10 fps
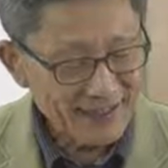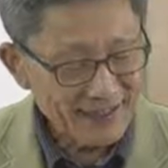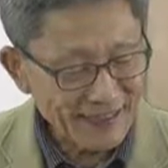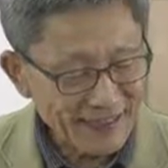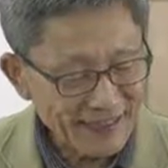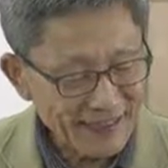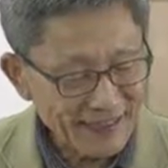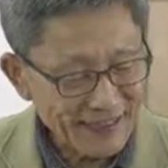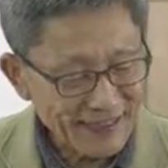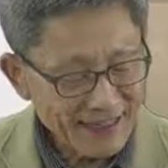than
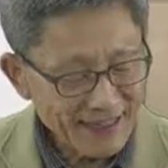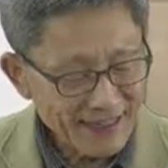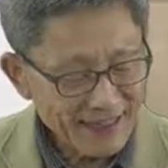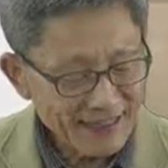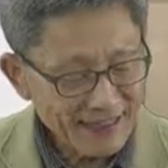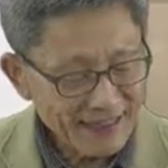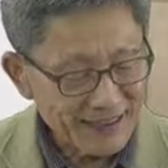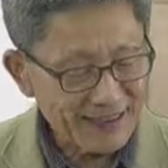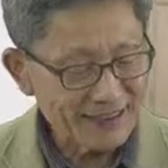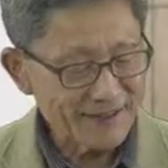
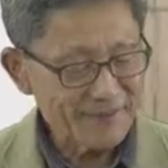the,